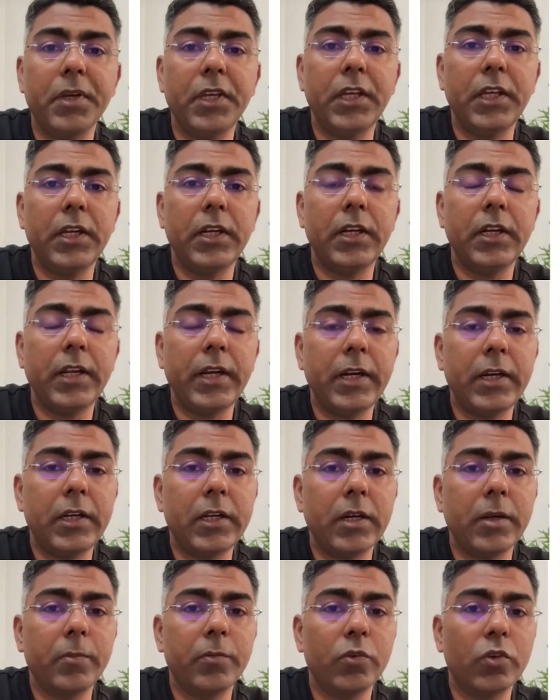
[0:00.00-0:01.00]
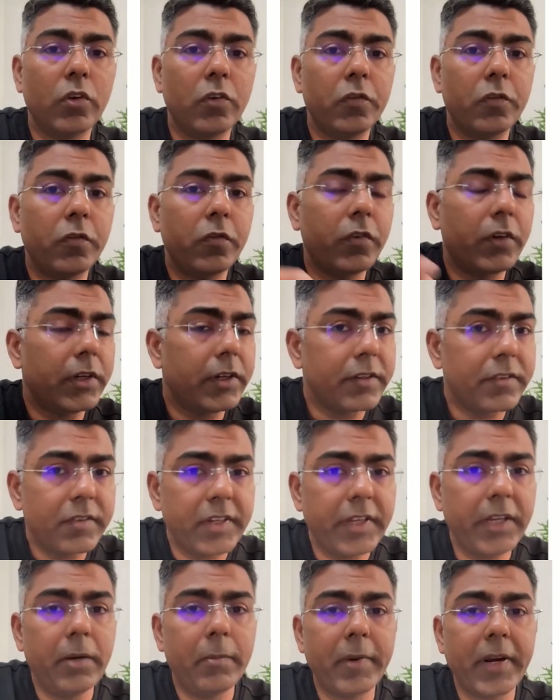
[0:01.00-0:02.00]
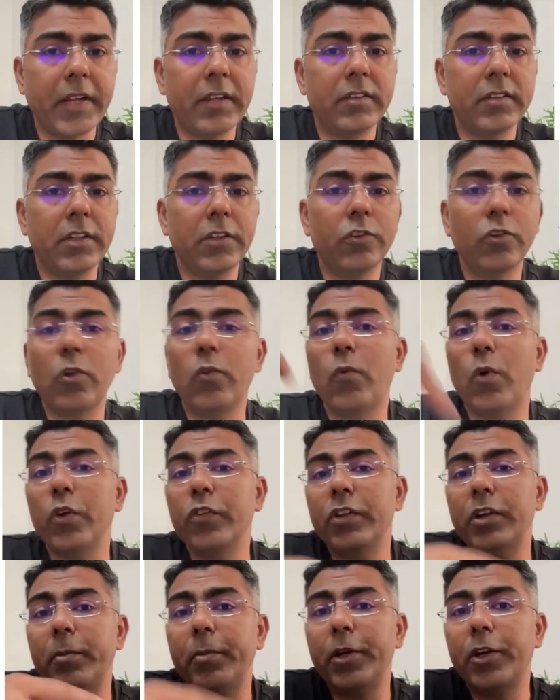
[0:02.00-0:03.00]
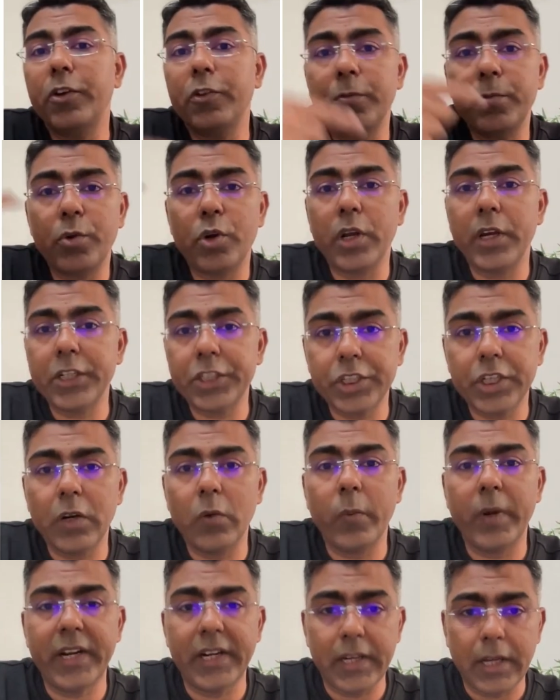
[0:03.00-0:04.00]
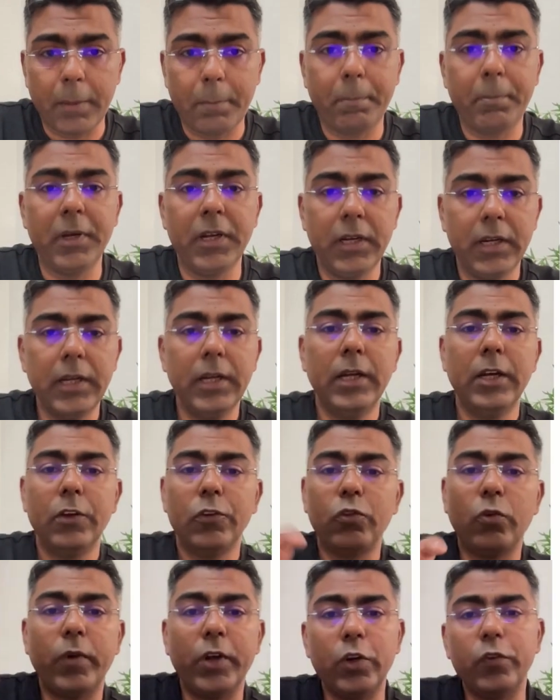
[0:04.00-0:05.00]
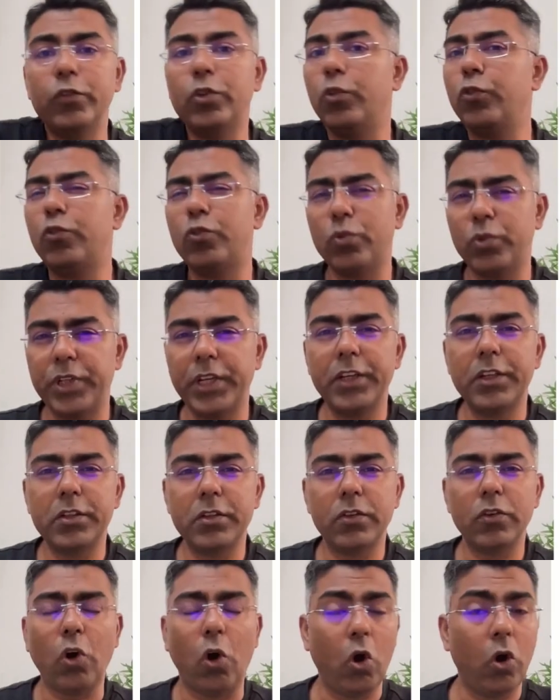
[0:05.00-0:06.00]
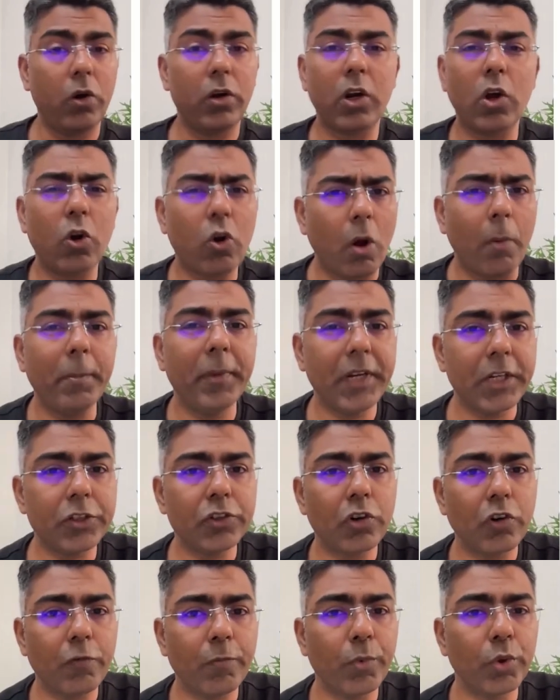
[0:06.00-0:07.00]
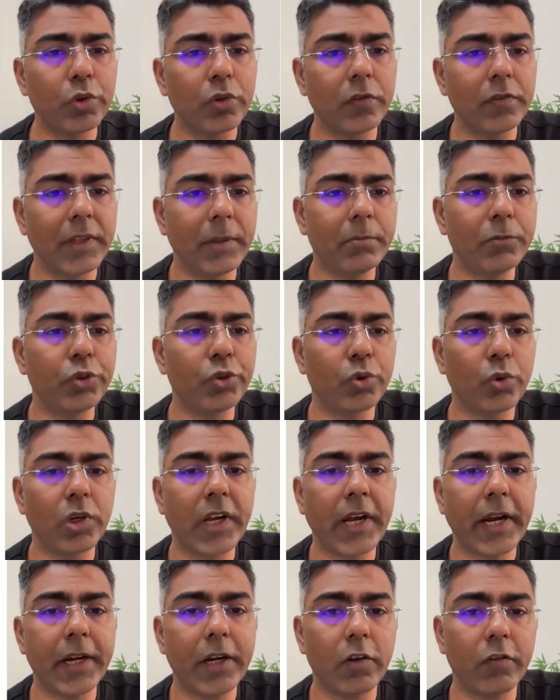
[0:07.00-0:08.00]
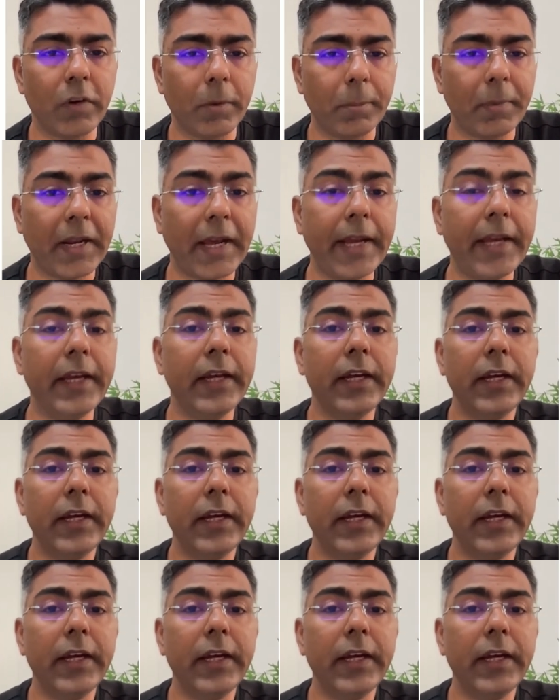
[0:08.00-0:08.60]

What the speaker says: in terms of steel prices, or was it because production went up? So one of those two things, or a combination of both of them, should kind of apply.